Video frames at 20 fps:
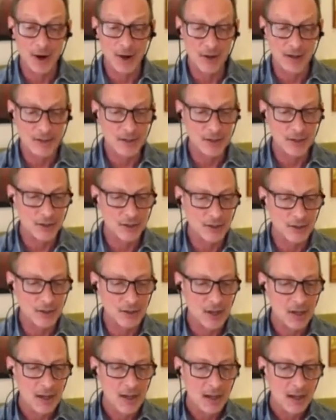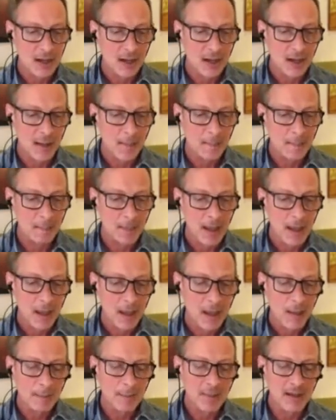our listeners.
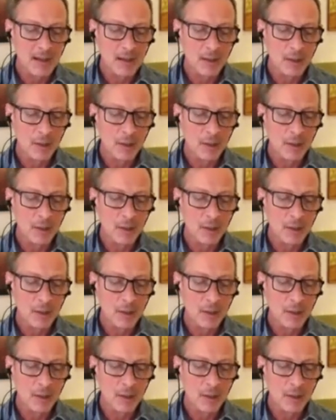But